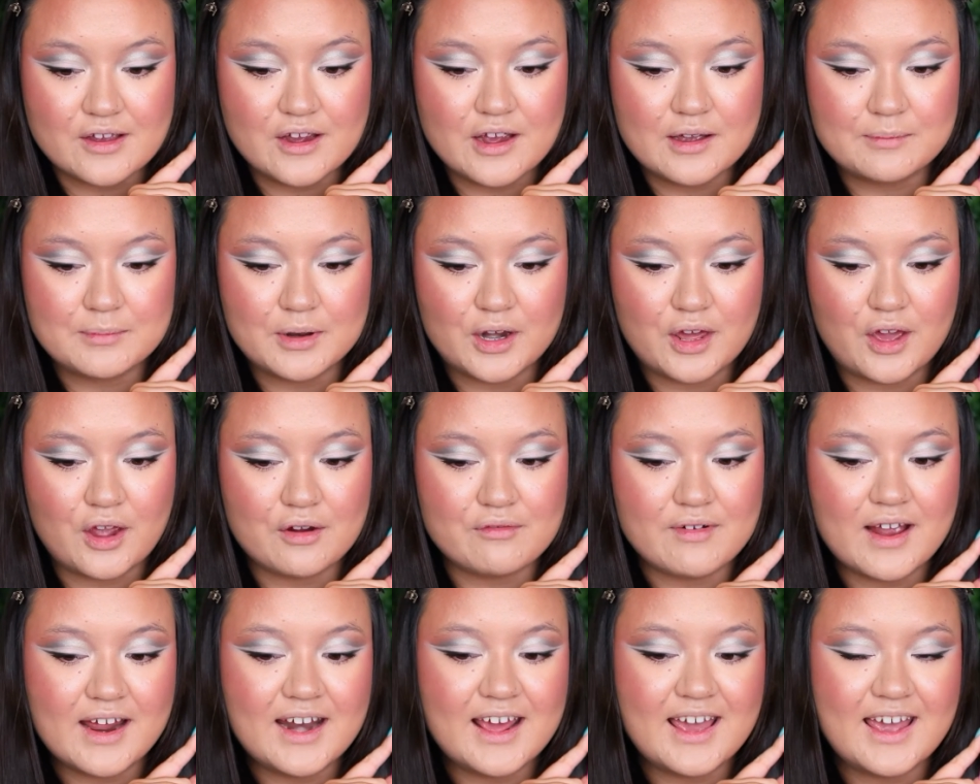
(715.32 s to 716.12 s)
So I'm going to
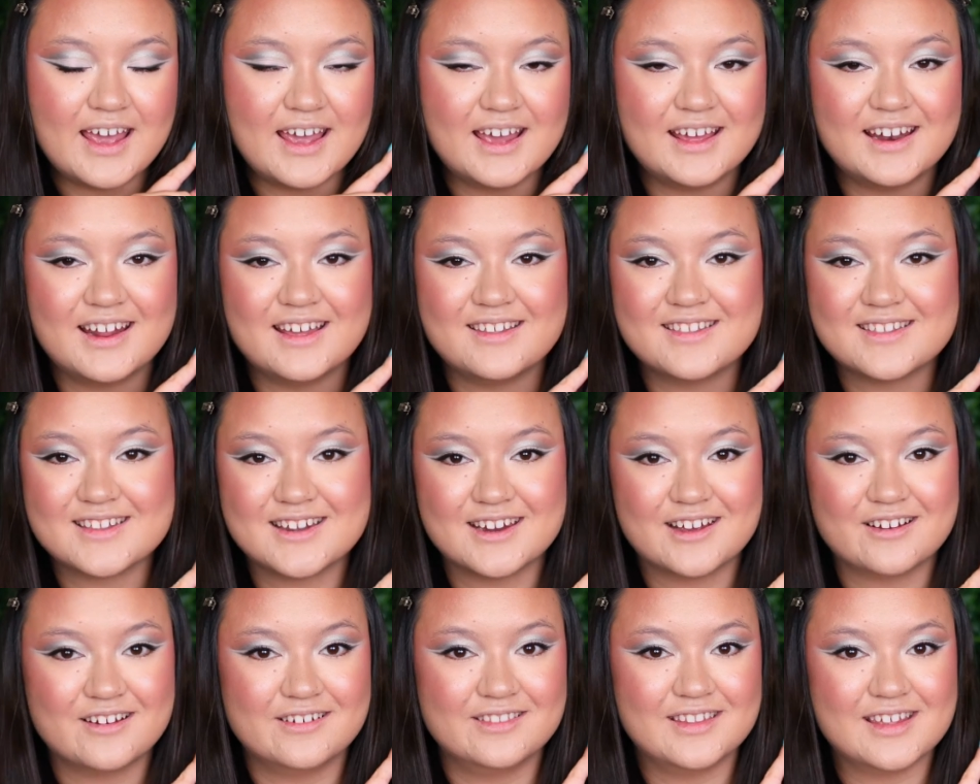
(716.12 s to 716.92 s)
go right ahead and
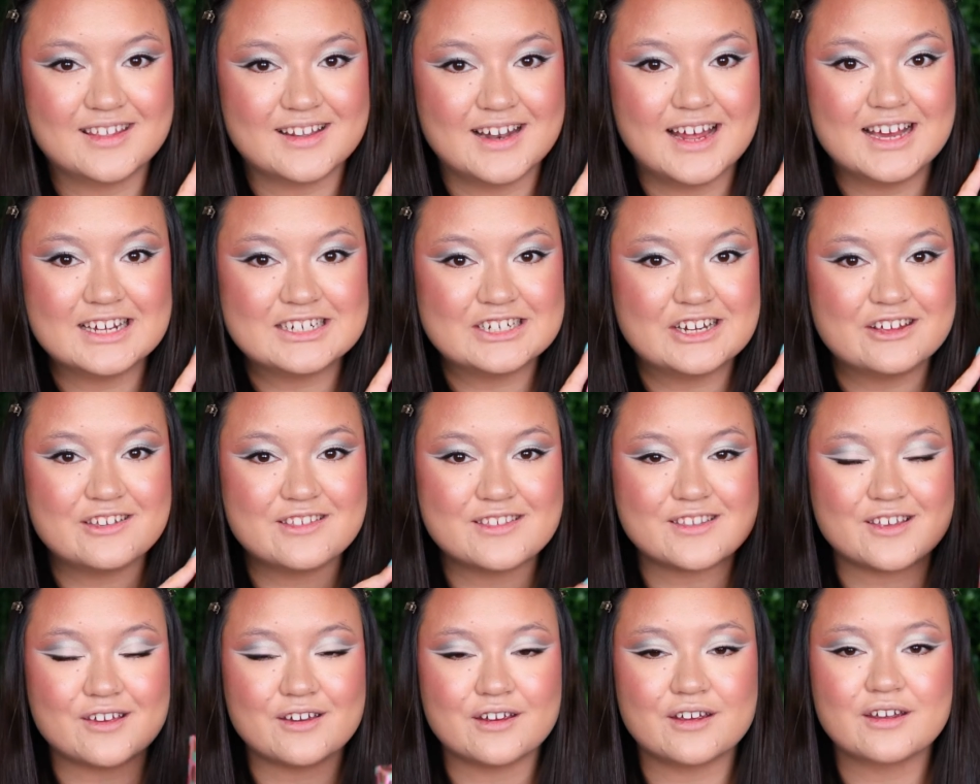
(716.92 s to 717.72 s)
stick on these
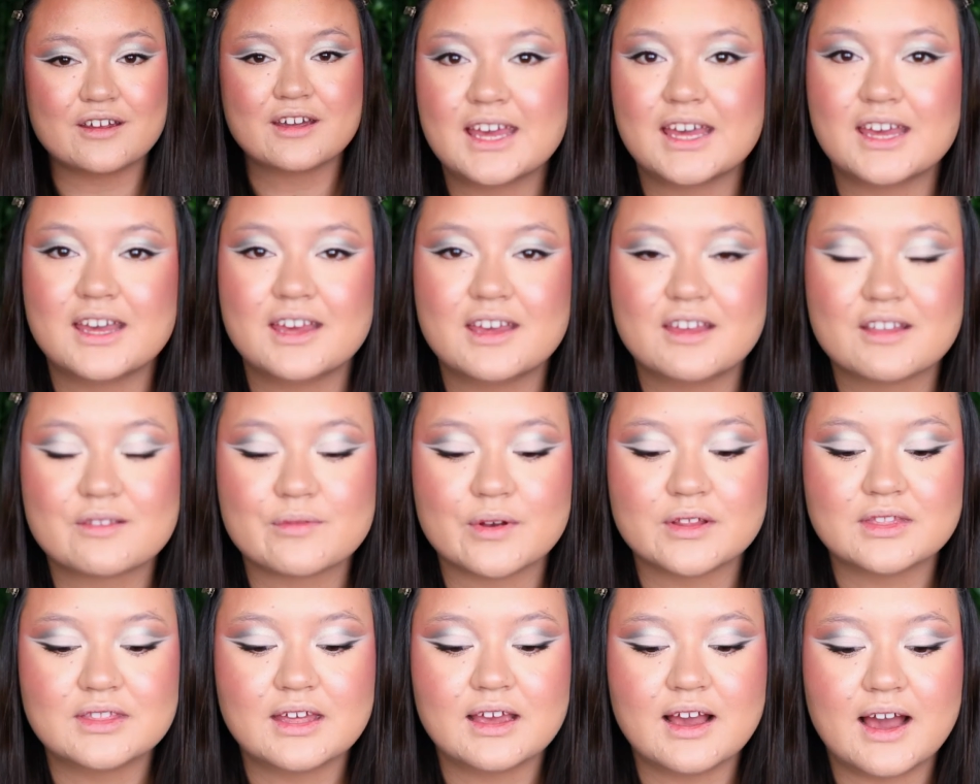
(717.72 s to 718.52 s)
lashes. So here
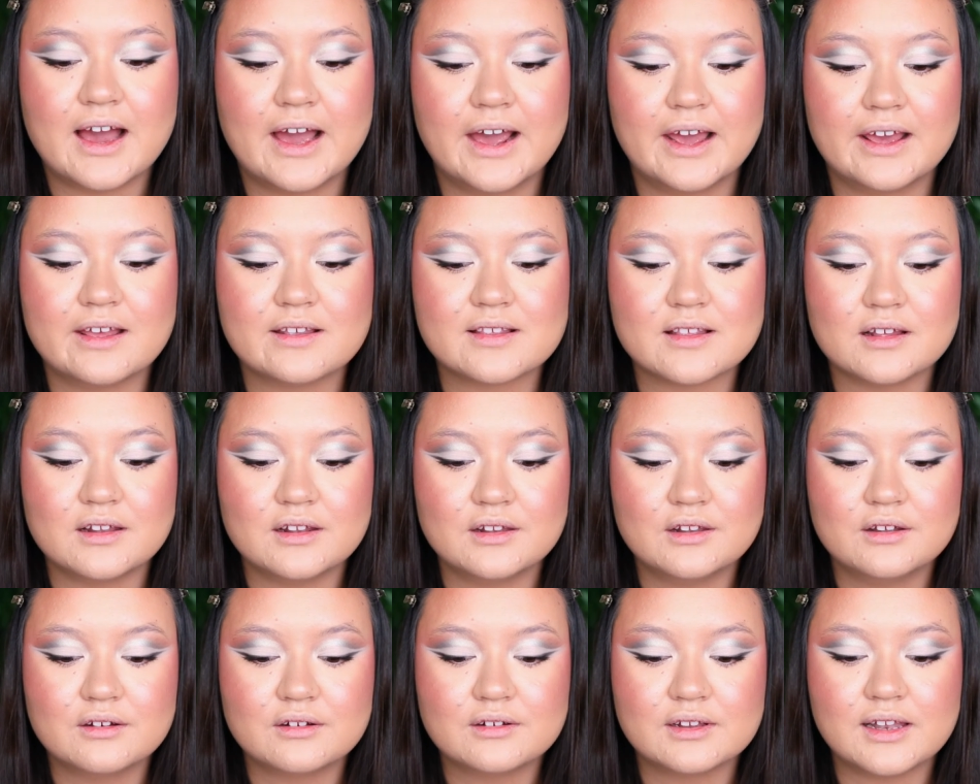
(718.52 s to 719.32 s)
is what the eyes
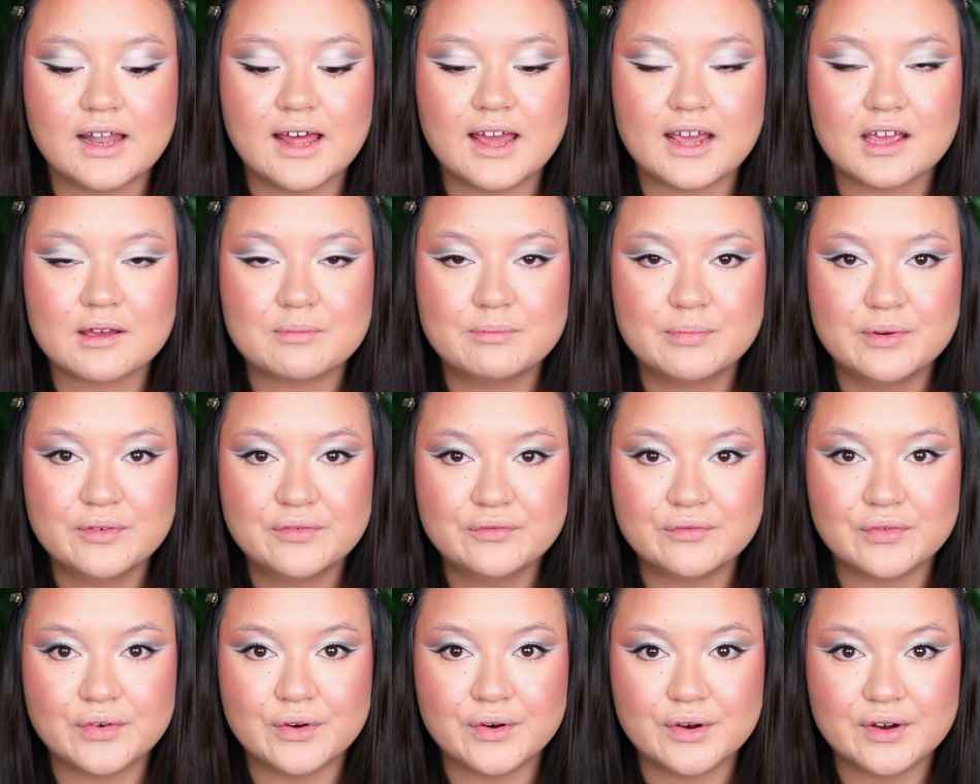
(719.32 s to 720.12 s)
look like
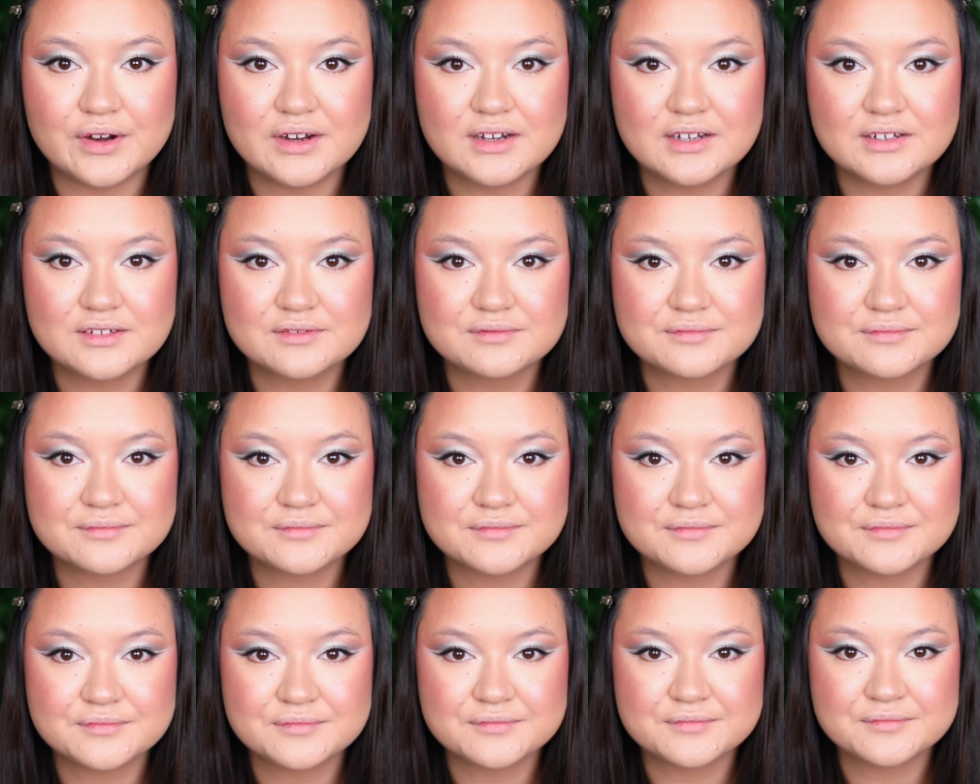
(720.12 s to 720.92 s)
before.
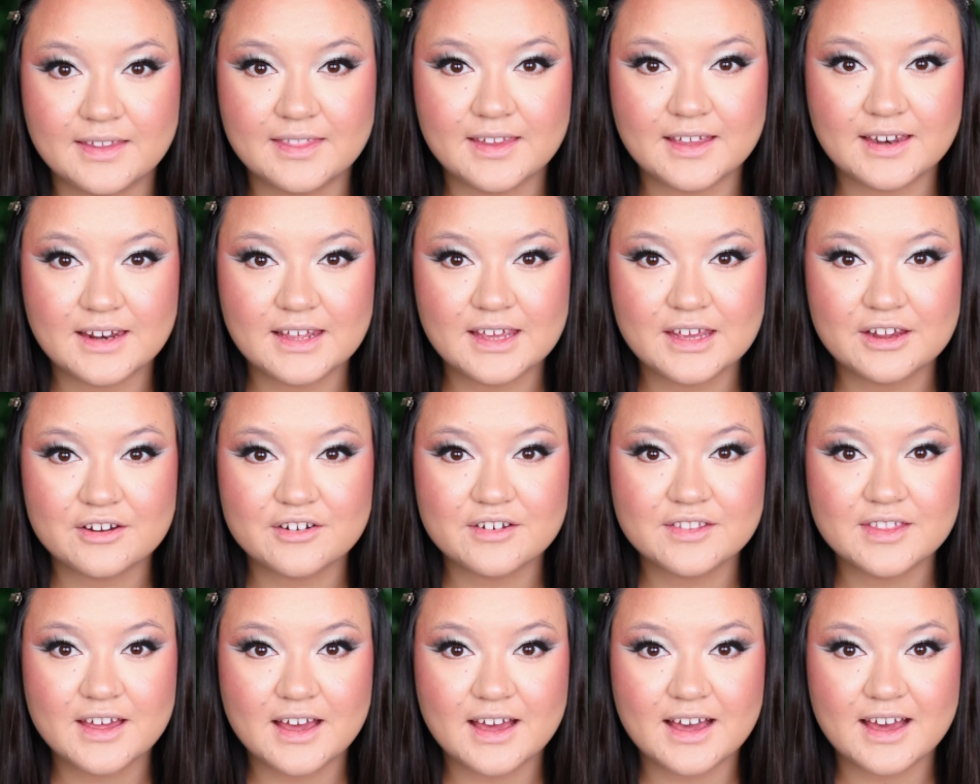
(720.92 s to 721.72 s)
And then
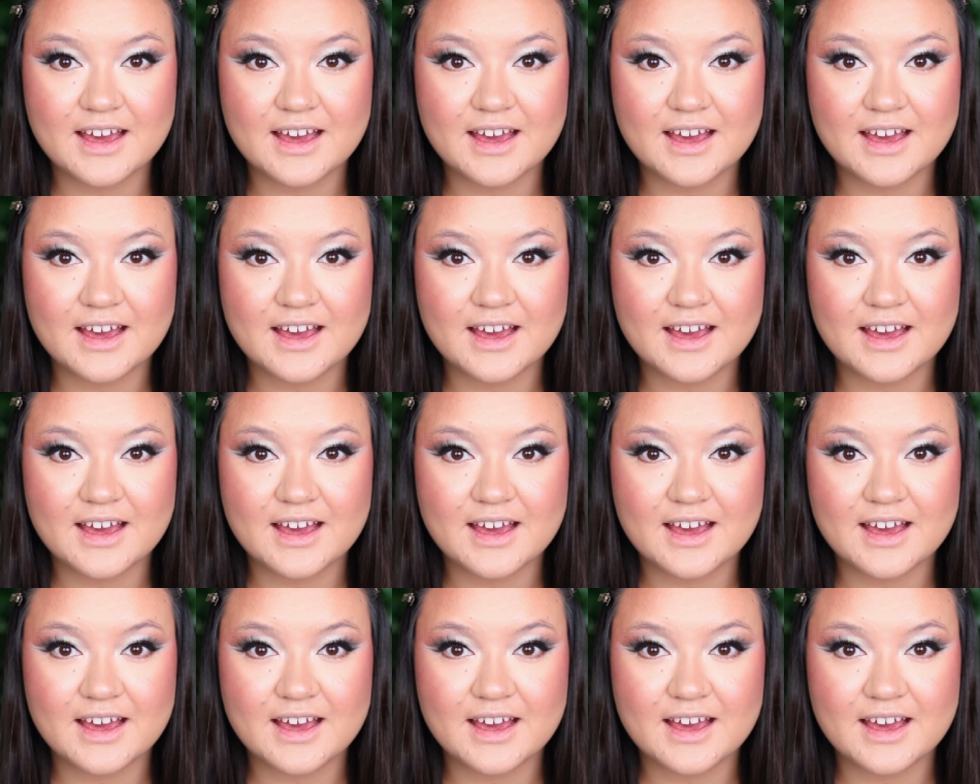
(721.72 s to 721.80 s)
here are the